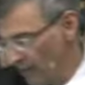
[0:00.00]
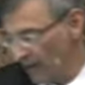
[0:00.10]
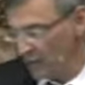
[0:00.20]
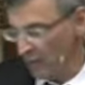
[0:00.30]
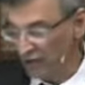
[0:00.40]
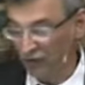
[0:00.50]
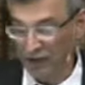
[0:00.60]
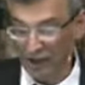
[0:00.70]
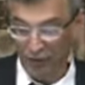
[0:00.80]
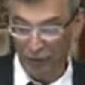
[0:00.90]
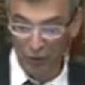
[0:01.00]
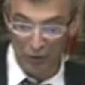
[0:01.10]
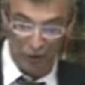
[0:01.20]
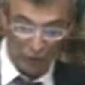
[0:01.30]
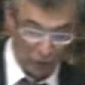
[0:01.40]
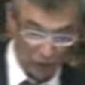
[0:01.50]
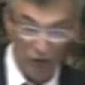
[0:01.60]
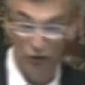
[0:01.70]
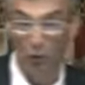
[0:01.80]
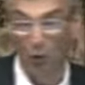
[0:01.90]
But anyway, C.S. Lewis told a
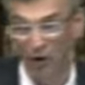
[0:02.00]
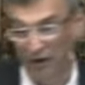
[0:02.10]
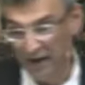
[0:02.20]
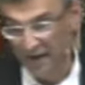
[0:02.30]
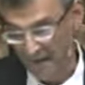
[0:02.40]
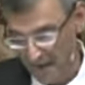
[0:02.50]
story,